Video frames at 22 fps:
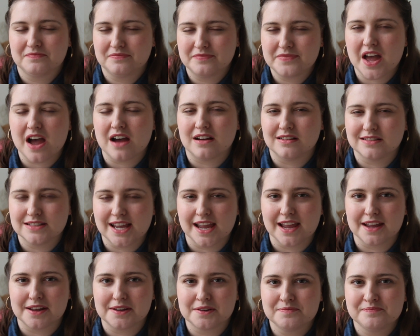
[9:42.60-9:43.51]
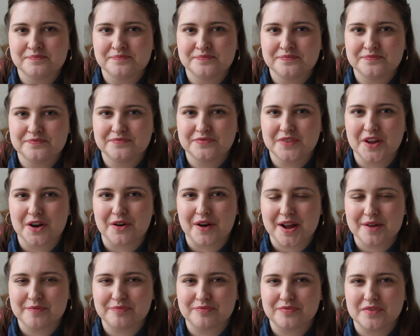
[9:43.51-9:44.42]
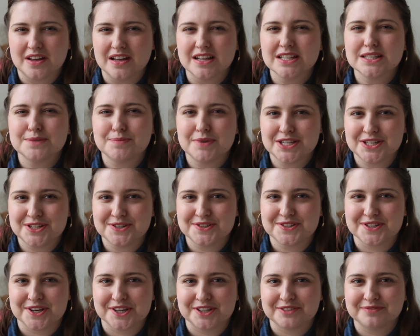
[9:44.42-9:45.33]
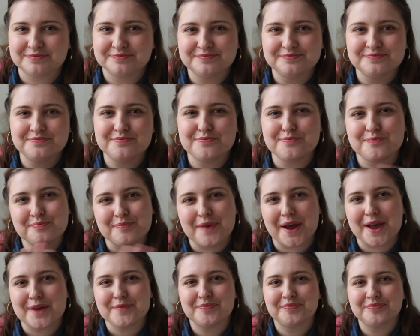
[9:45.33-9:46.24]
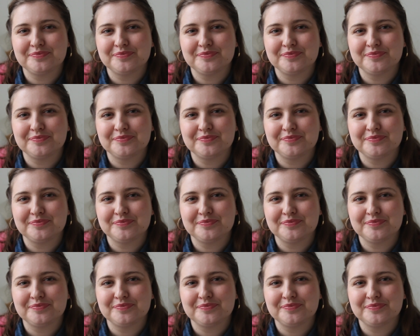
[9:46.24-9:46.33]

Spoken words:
that I'll take. All right, I'll speak to you soon. Bye.